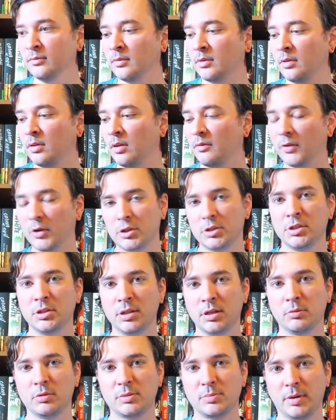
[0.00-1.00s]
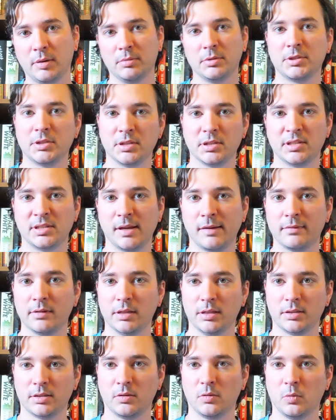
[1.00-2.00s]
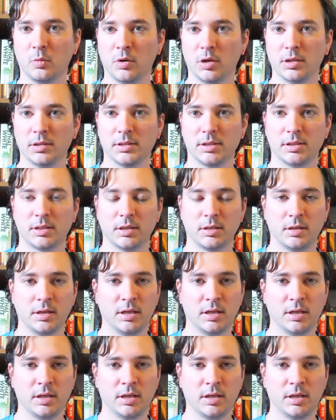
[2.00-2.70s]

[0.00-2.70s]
the version that was published in the 70s was,